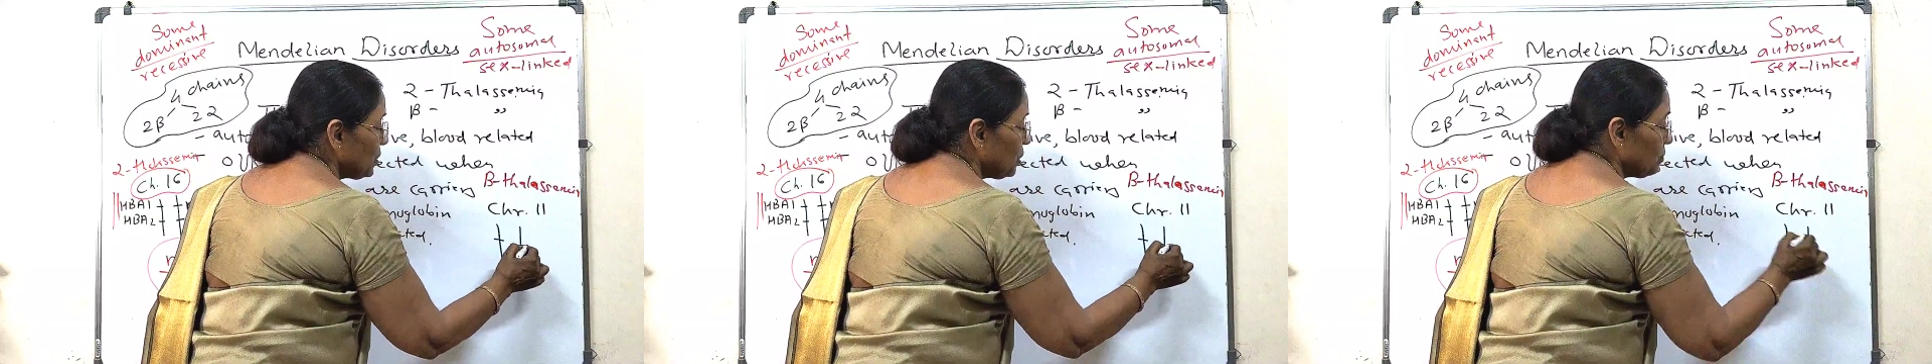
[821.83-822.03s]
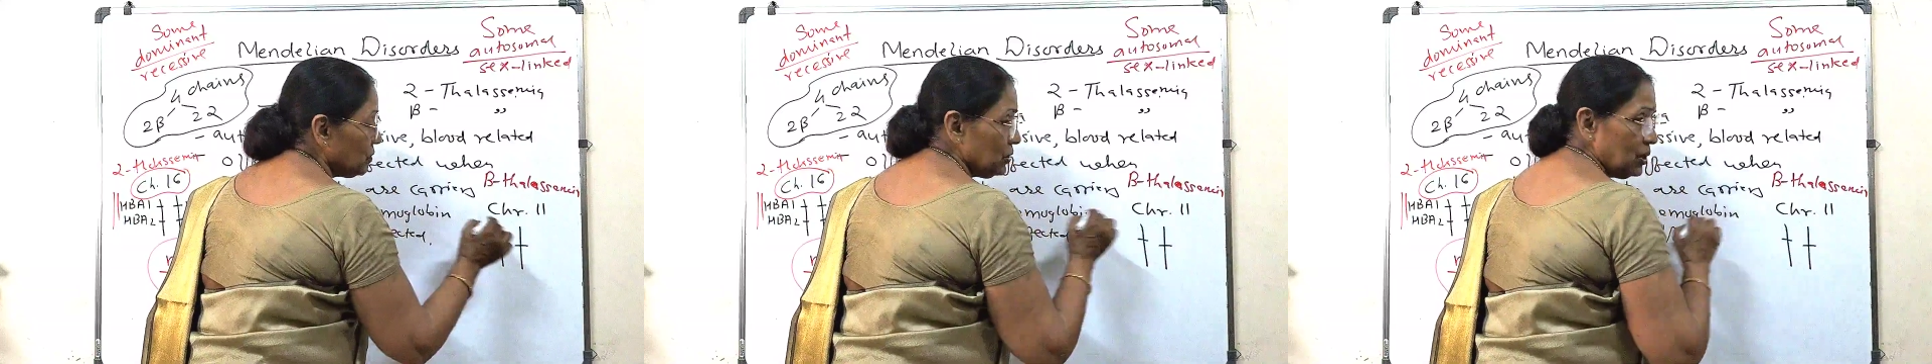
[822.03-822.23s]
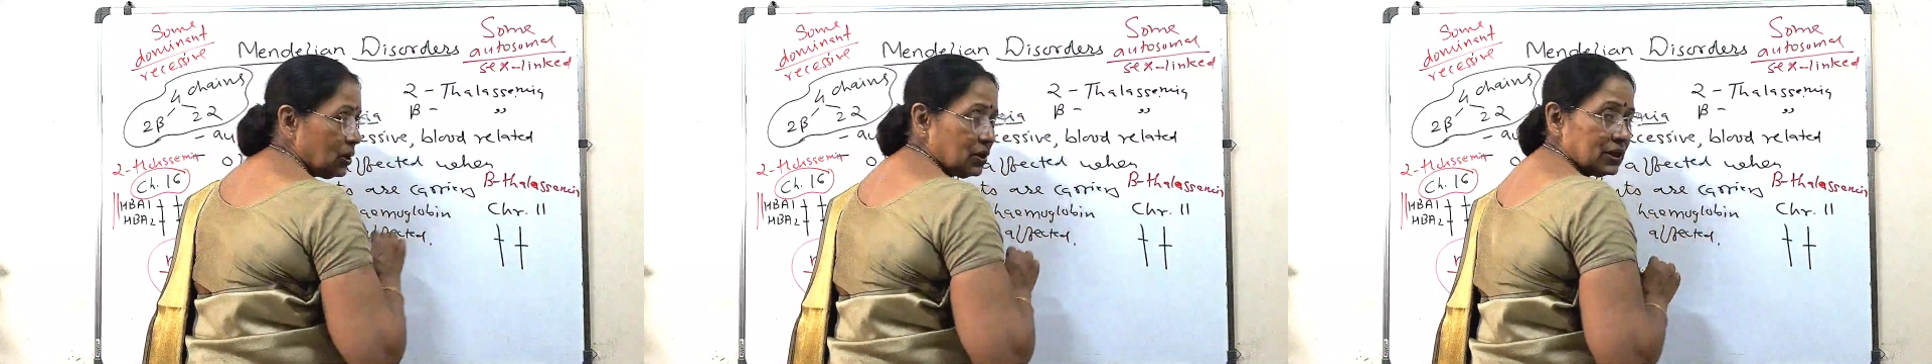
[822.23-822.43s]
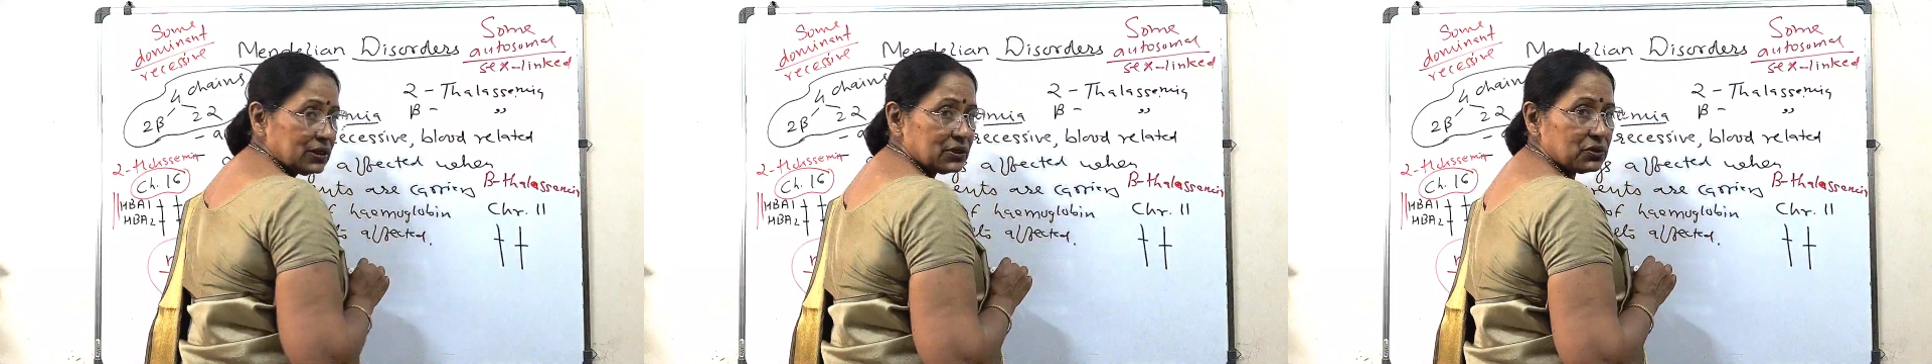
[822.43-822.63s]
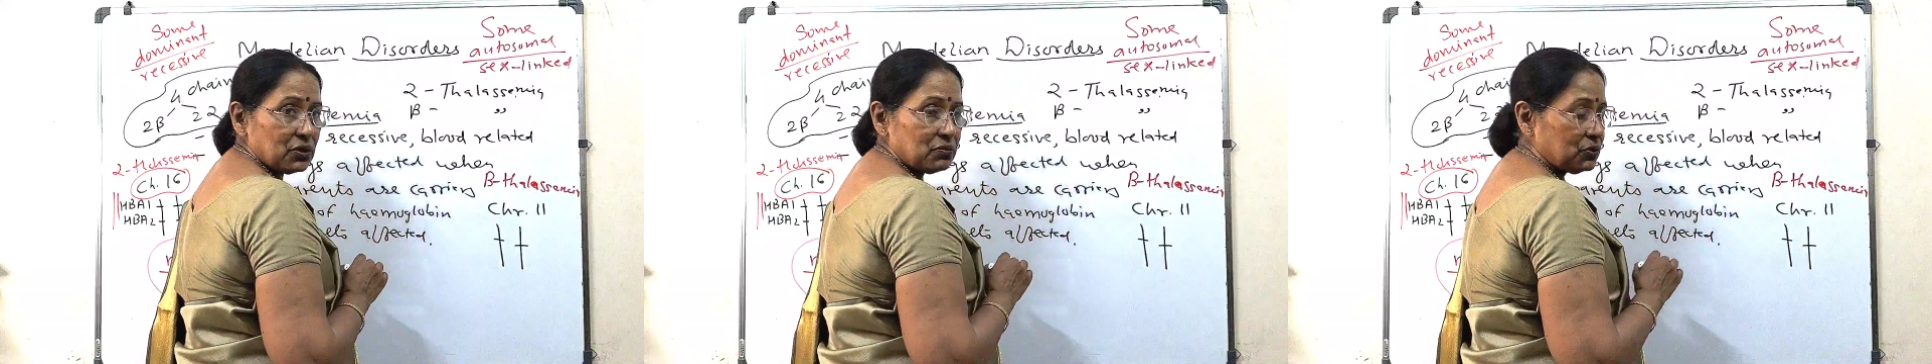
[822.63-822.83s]

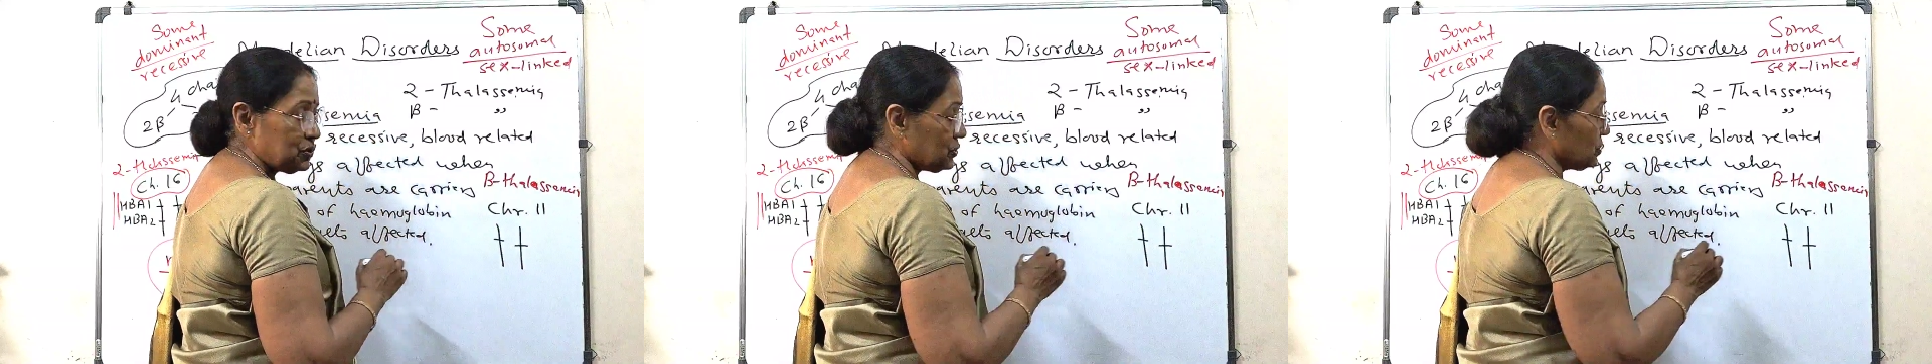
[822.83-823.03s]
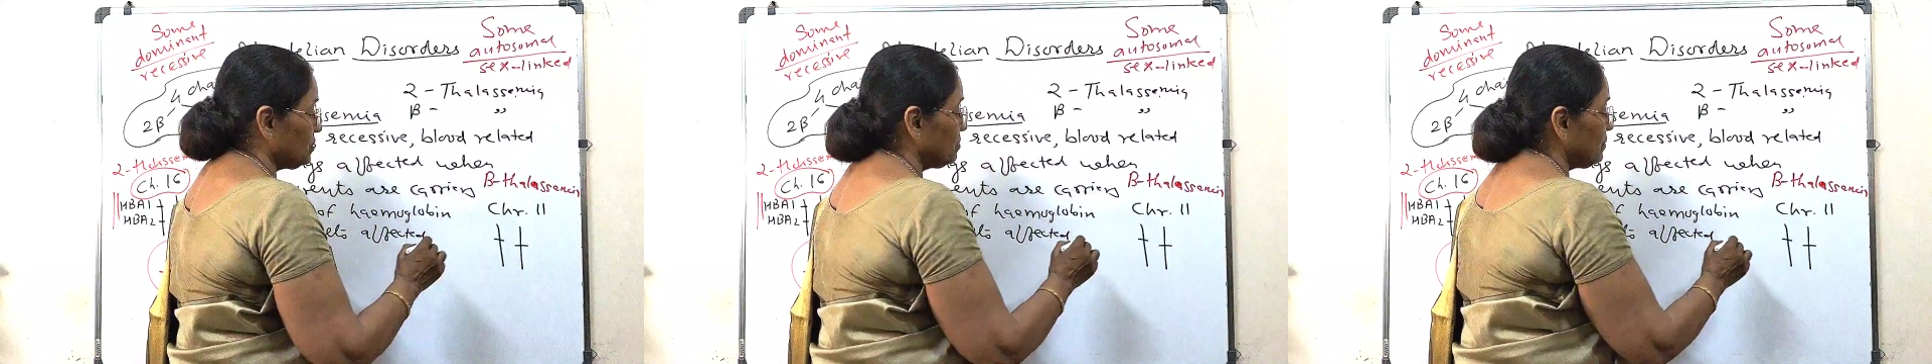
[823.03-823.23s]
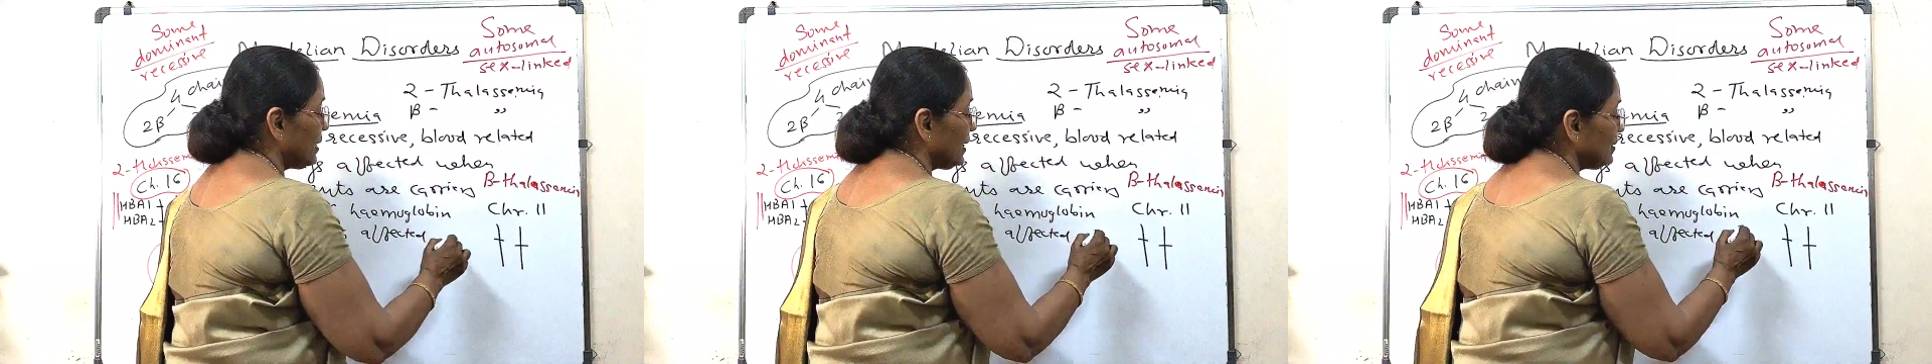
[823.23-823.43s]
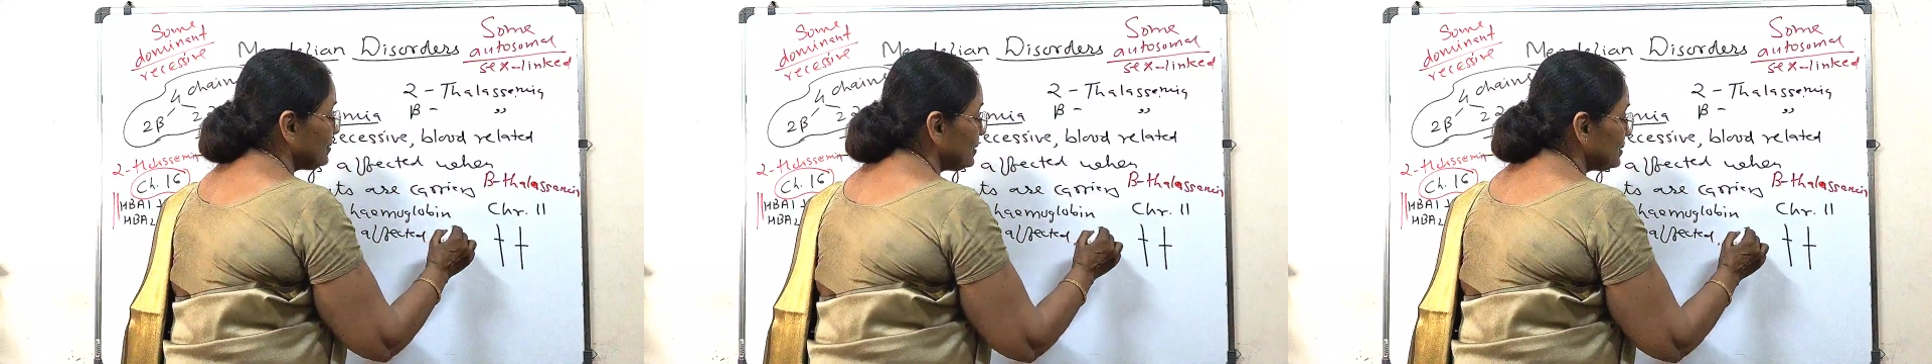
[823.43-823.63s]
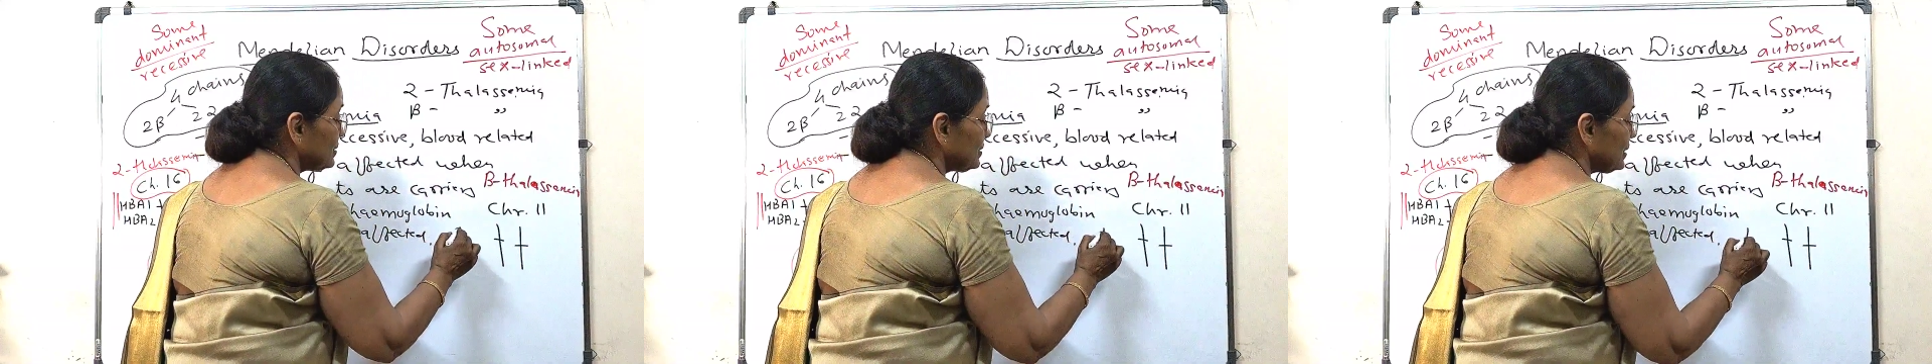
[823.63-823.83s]
homologous chromosome, and
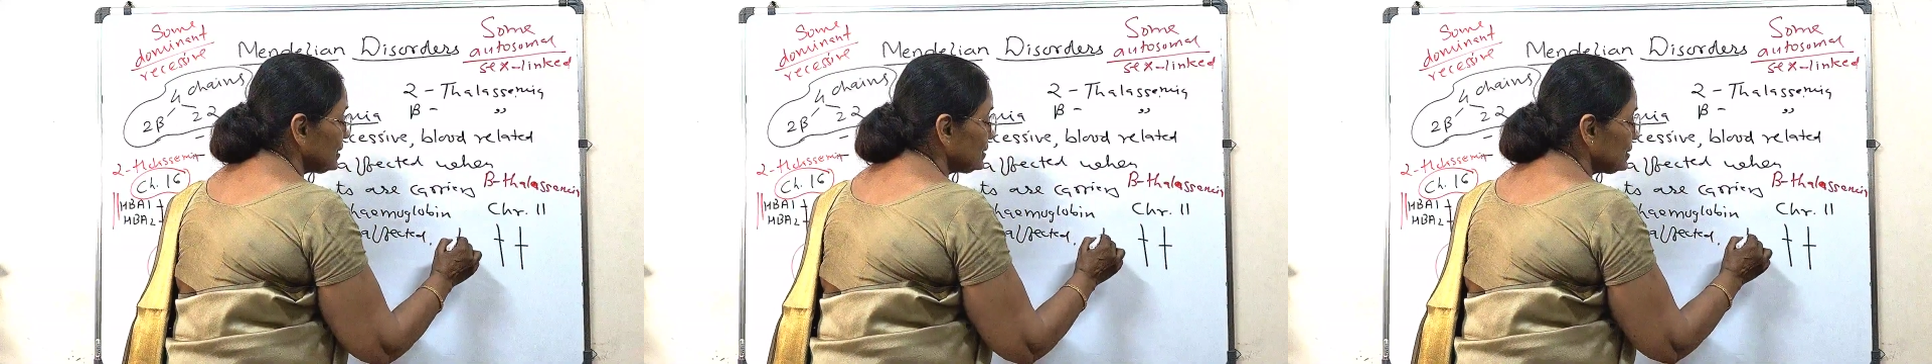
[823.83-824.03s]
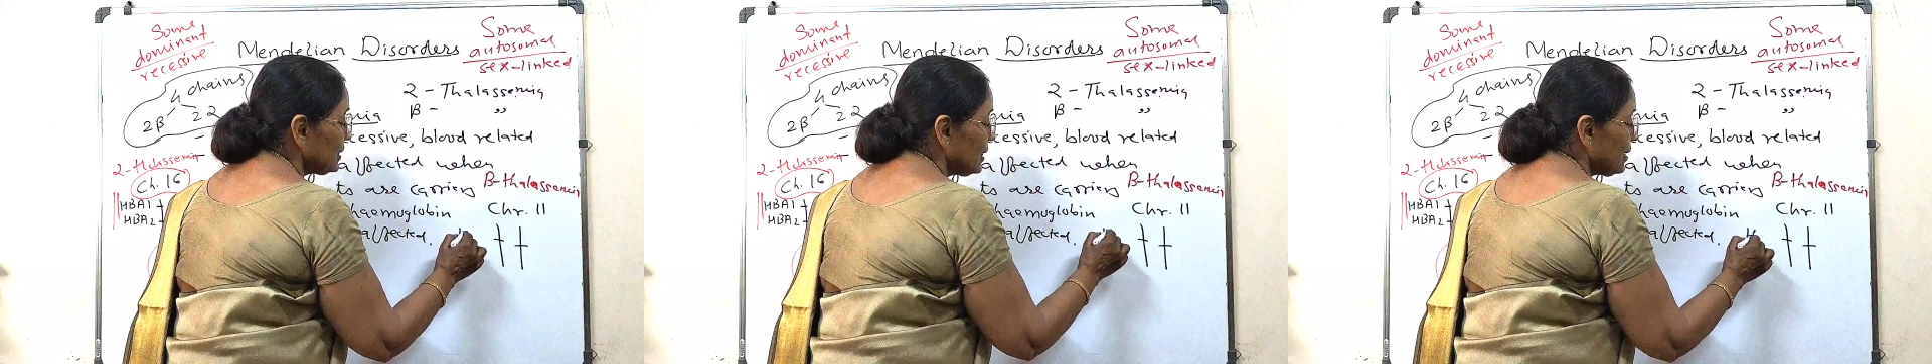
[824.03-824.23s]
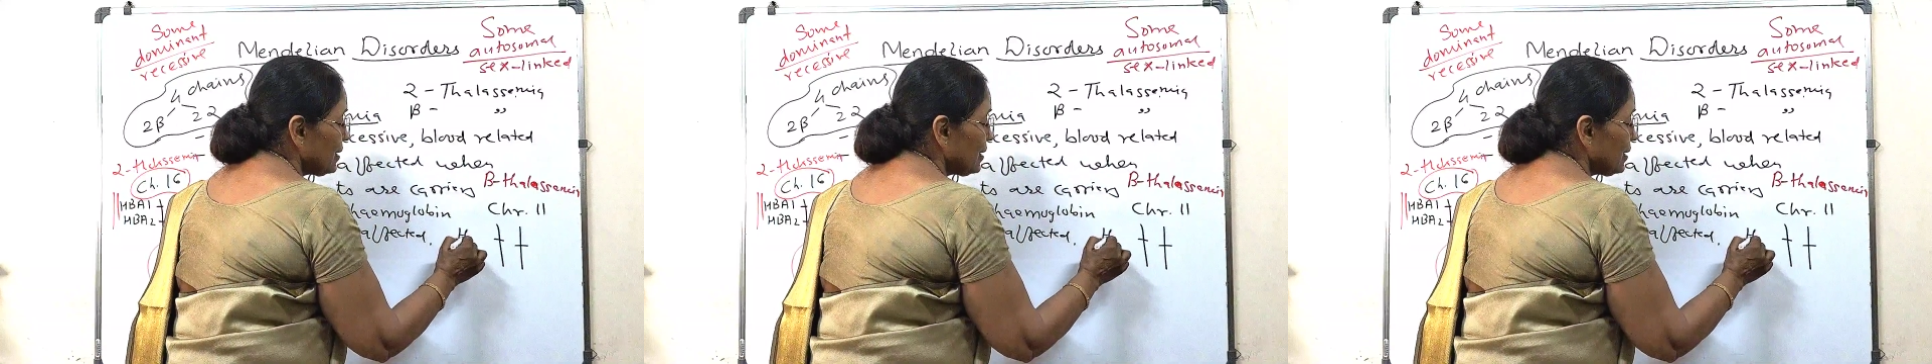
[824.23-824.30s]
this is